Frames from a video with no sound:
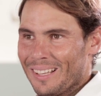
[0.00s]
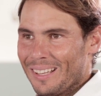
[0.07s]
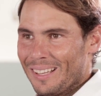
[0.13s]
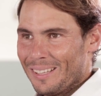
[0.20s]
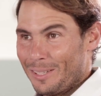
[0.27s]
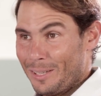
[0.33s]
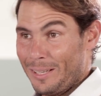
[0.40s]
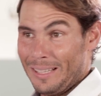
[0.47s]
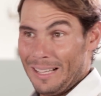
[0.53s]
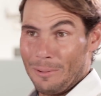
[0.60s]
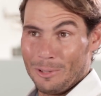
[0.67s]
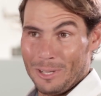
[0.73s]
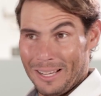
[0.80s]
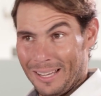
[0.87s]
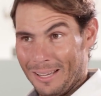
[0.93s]
Well, thank you
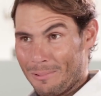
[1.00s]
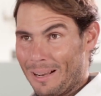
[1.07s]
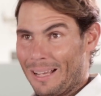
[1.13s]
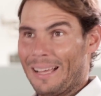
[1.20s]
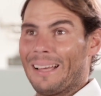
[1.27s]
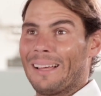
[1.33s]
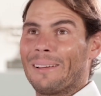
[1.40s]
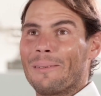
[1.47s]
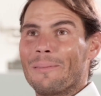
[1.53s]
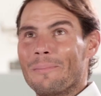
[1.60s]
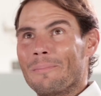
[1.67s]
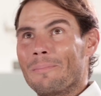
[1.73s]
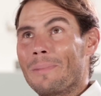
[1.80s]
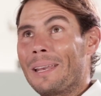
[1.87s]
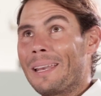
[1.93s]
very much.
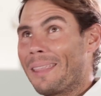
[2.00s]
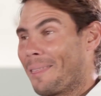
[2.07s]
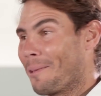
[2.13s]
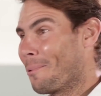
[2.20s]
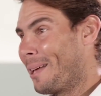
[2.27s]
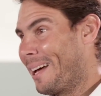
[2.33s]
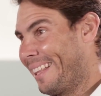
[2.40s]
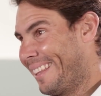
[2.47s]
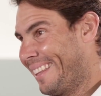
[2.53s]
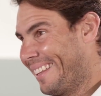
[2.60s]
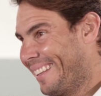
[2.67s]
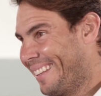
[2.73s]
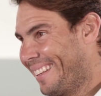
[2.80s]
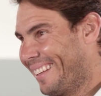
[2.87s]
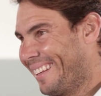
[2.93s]
Yeah, we have
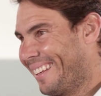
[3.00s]
a